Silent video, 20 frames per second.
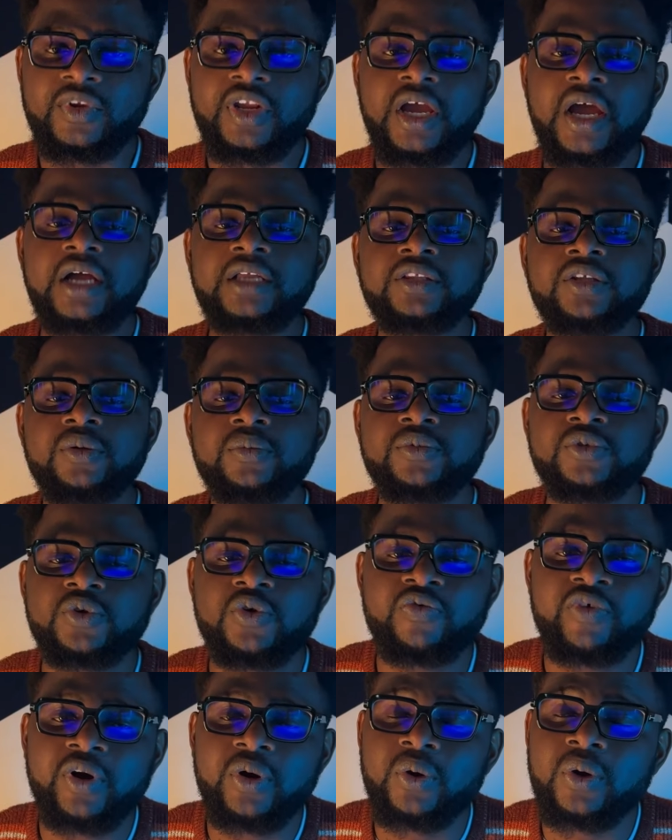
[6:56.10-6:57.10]
Atoms
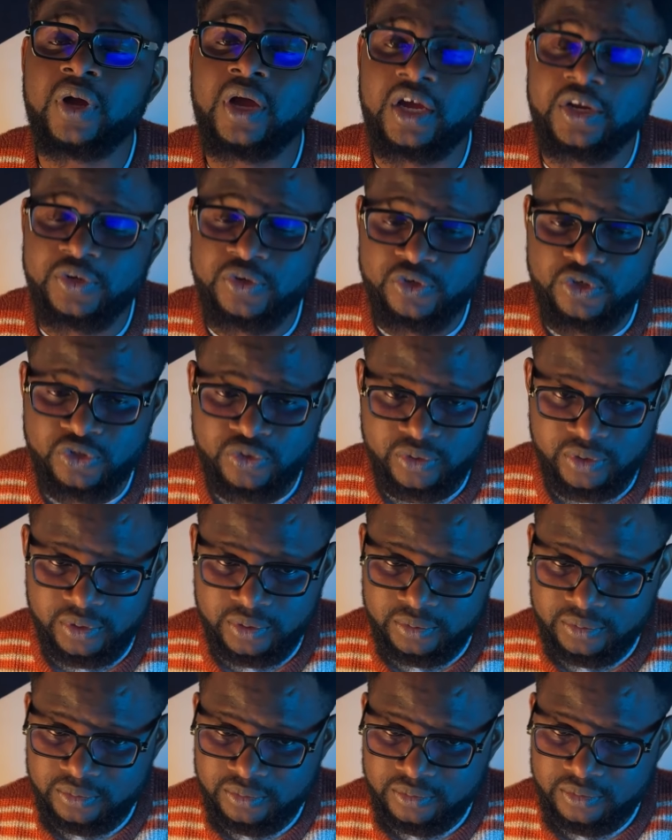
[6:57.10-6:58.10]
overall are
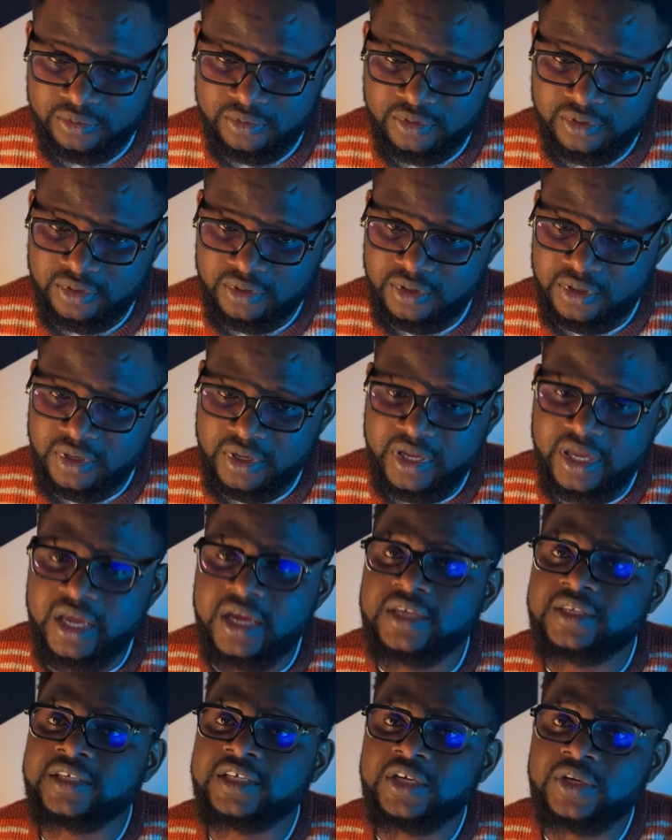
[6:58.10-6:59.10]
neutral.
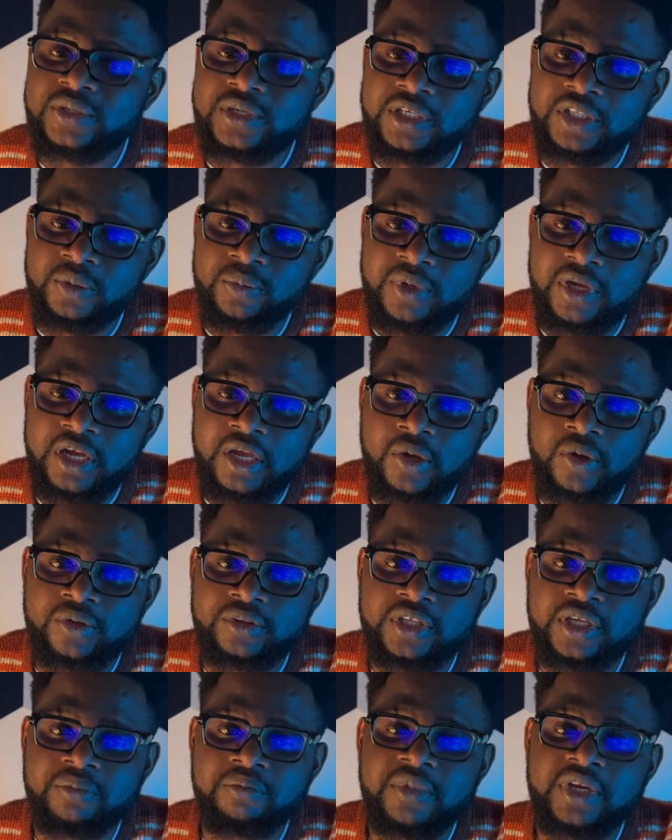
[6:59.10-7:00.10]
A single atom can
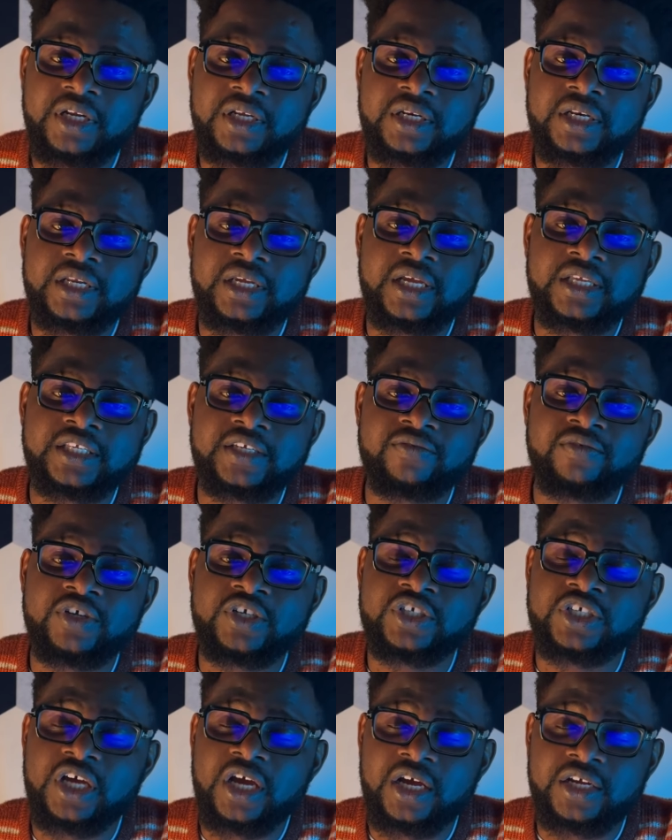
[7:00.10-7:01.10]
contain many negatively
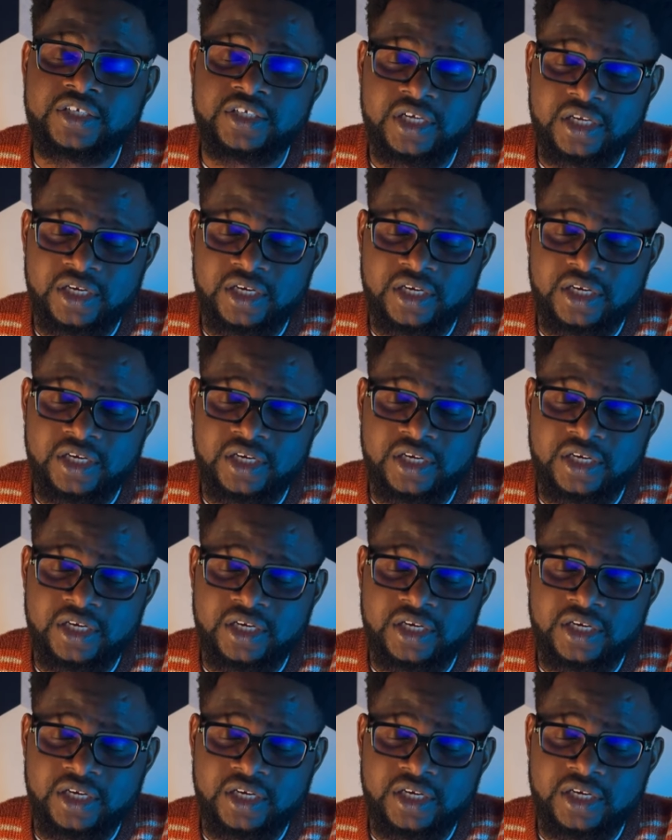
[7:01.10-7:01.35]
charged